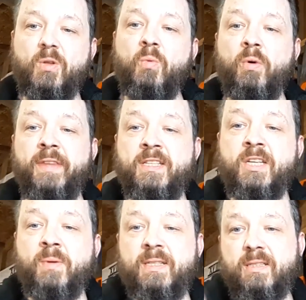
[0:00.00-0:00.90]
What they
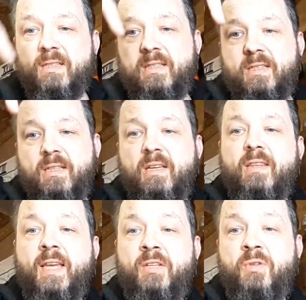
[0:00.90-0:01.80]
do is
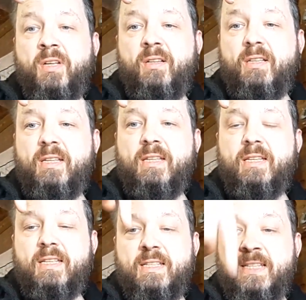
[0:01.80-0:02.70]
they drill
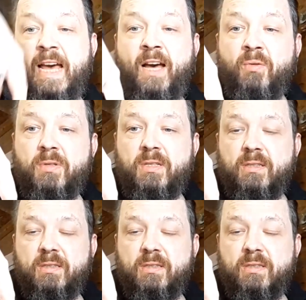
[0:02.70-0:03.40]
down,